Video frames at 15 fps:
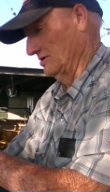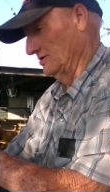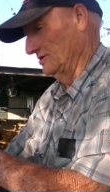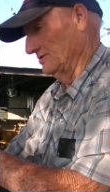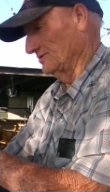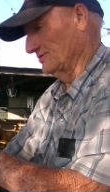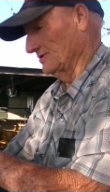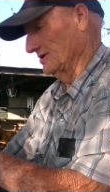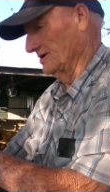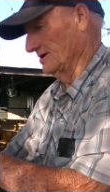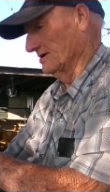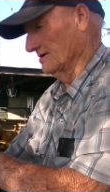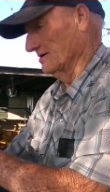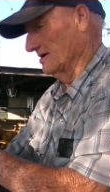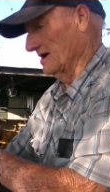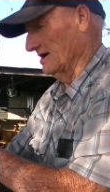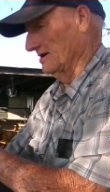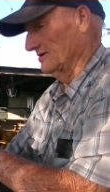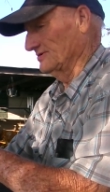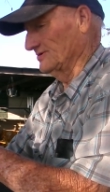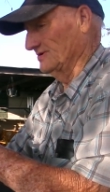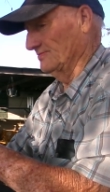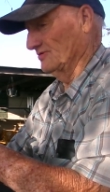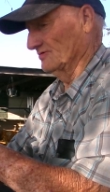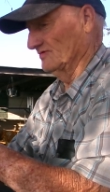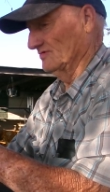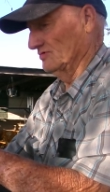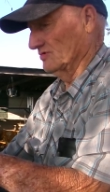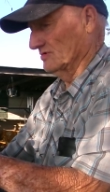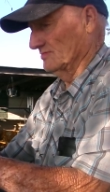Let's see here how she
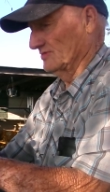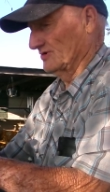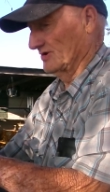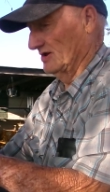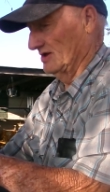performs.